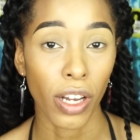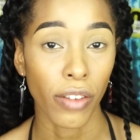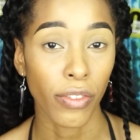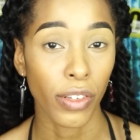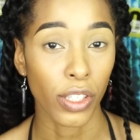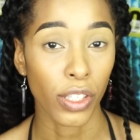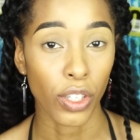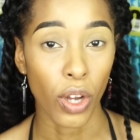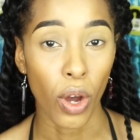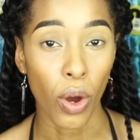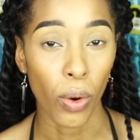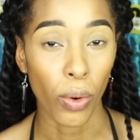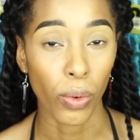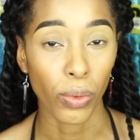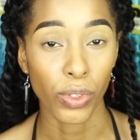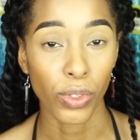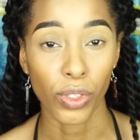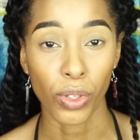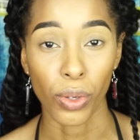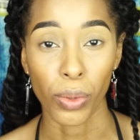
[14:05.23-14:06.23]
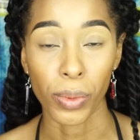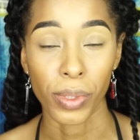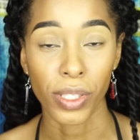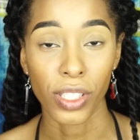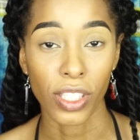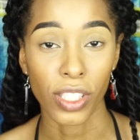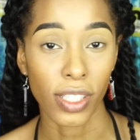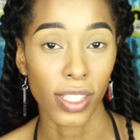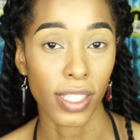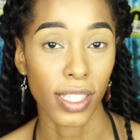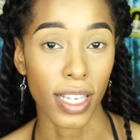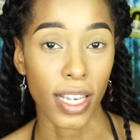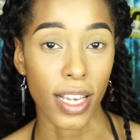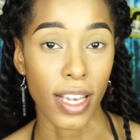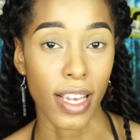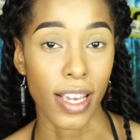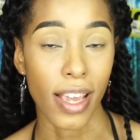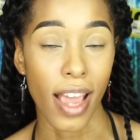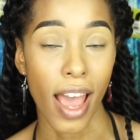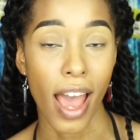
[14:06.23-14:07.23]
of his own, so it was just
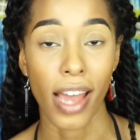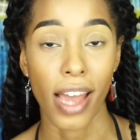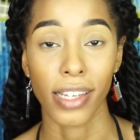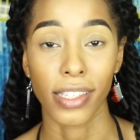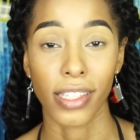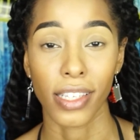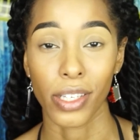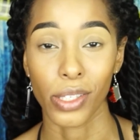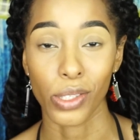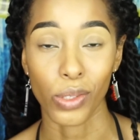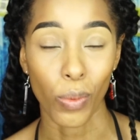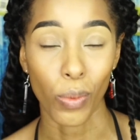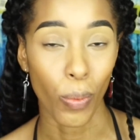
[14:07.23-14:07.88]
he and his